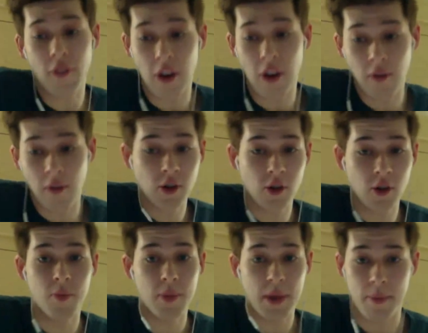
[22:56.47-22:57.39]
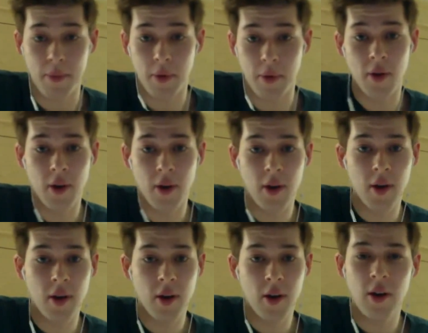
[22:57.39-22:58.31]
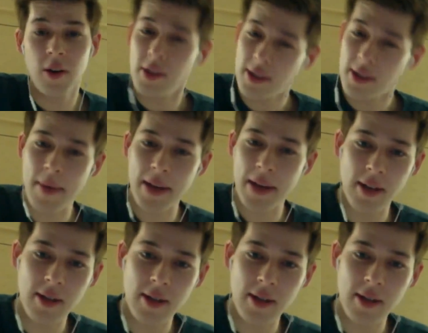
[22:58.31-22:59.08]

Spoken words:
for certain people. Does that make sense?